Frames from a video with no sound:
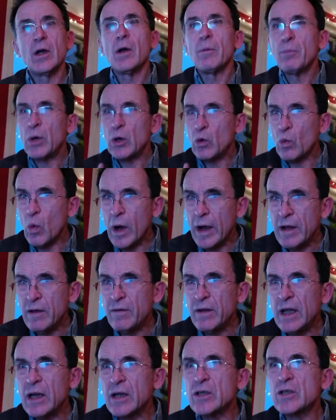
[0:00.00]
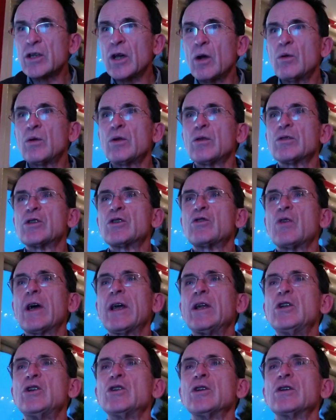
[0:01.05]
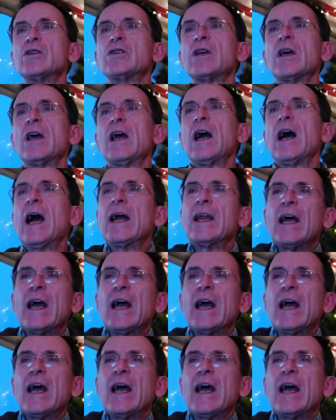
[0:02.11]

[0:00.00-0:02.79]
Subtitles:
But waving at total strangers, an